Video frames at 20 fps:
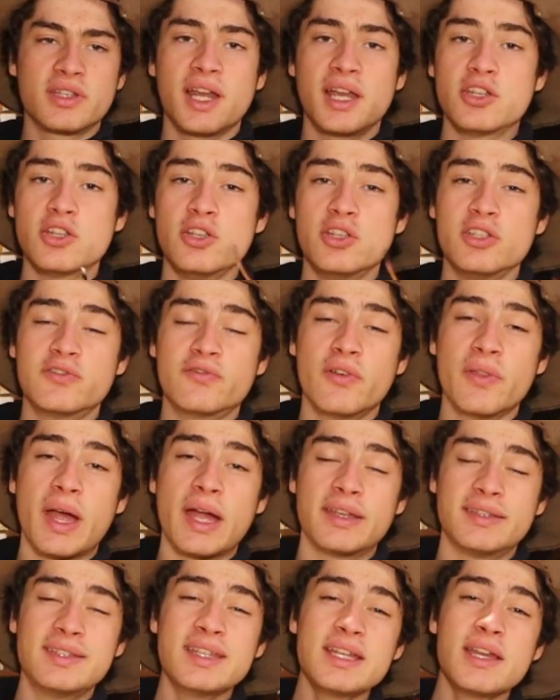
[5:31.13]
that I used for
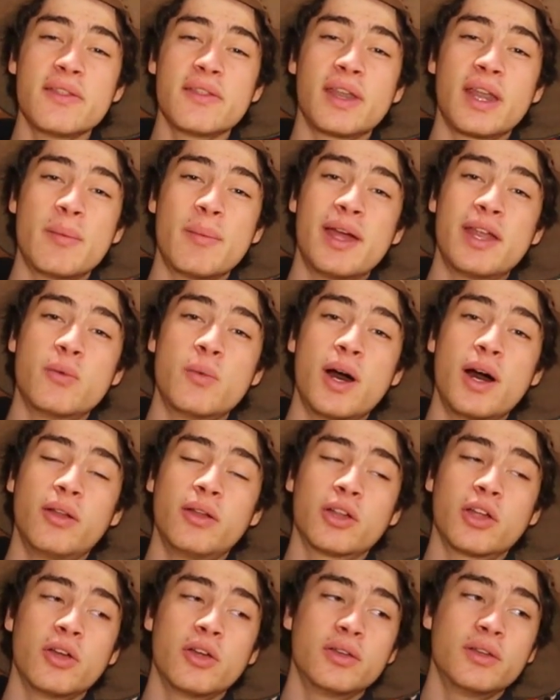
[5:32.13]
that digger that I made a
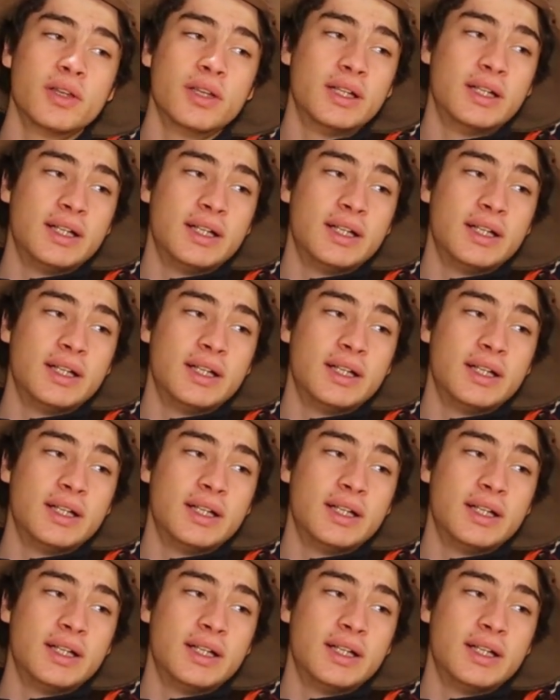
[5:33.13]
while ago.